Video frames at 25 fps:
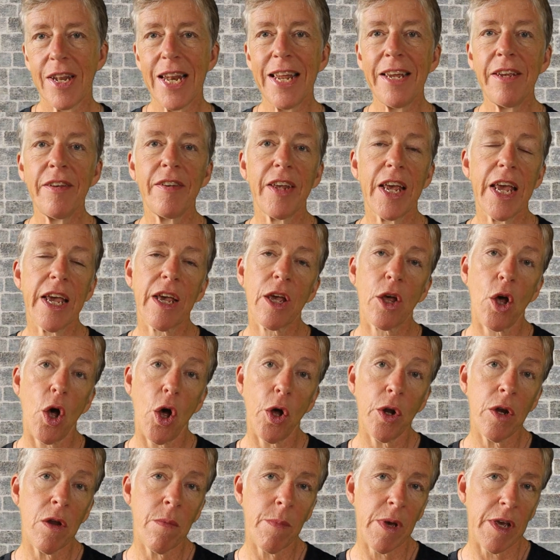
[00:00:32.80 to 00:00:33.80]
lead
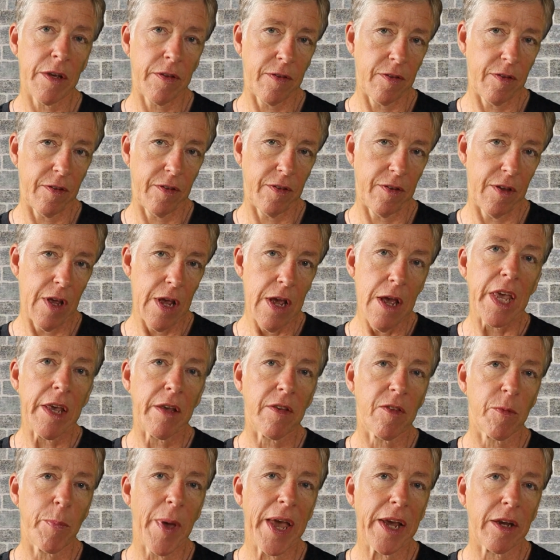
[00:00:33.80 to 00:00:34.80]
economists
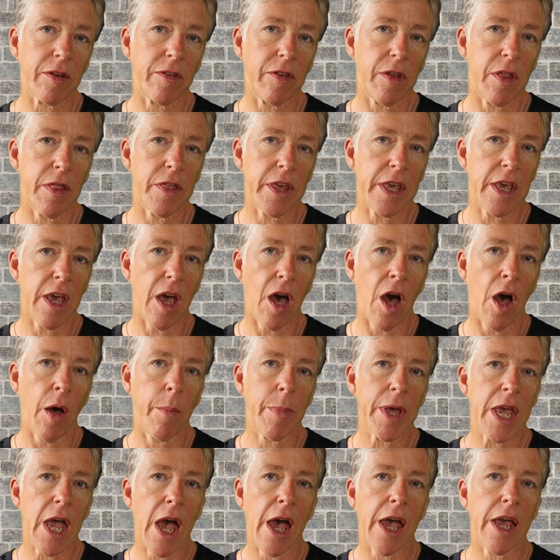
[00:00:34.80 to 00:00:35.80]
expect the
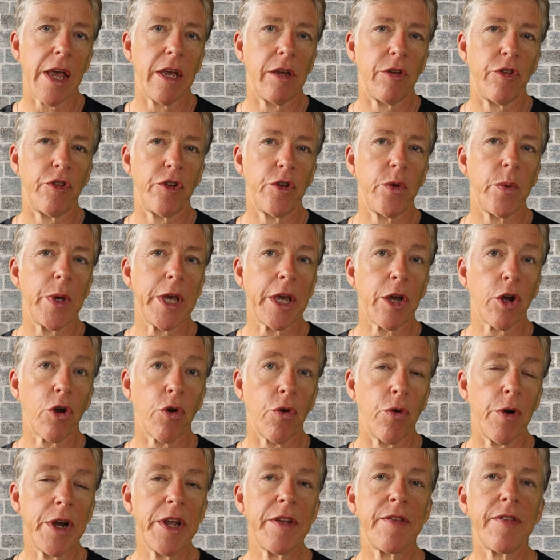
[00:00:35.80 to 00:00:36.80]
RBA to
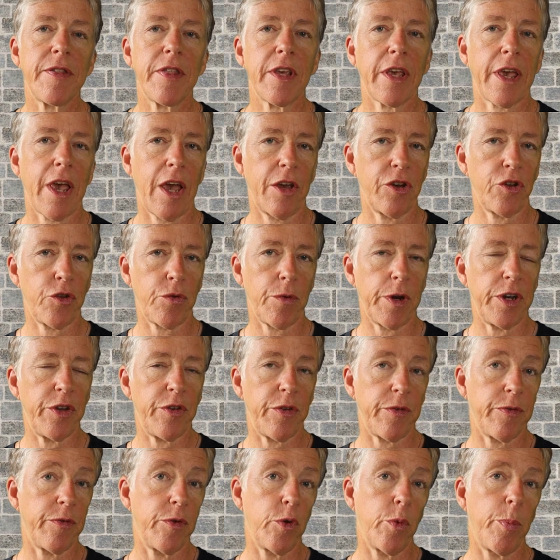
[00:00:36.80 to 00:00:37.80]
increase the cash rate
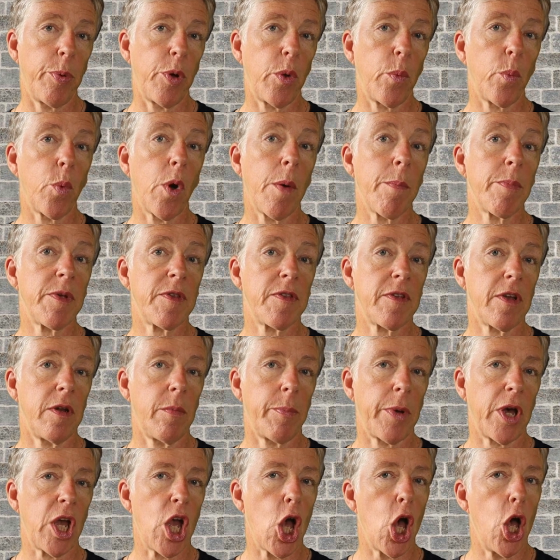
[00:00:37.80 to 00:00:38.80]
to
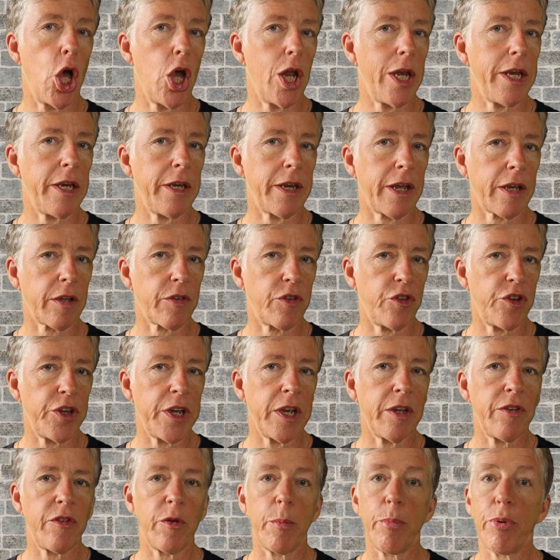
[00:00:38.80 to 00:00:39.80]
4.1% by early next
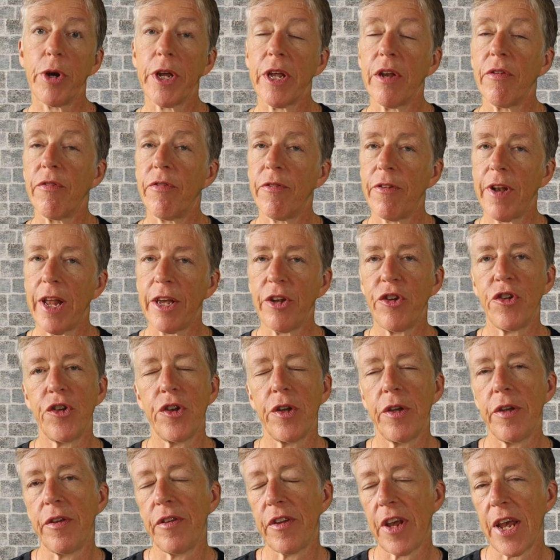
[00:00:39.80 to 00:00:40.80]
year to bring
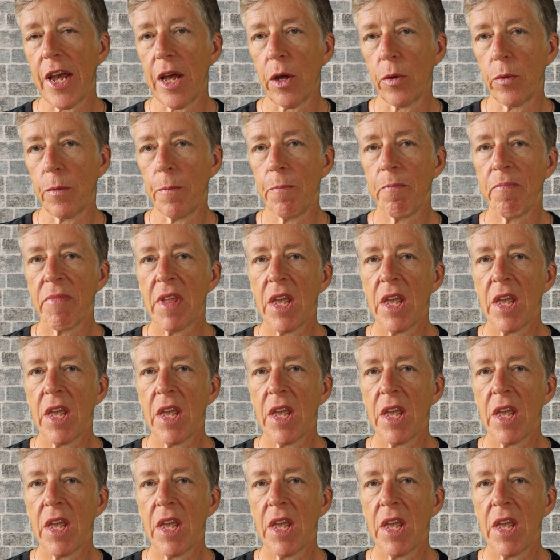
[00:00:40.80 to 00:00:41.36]
inflation down.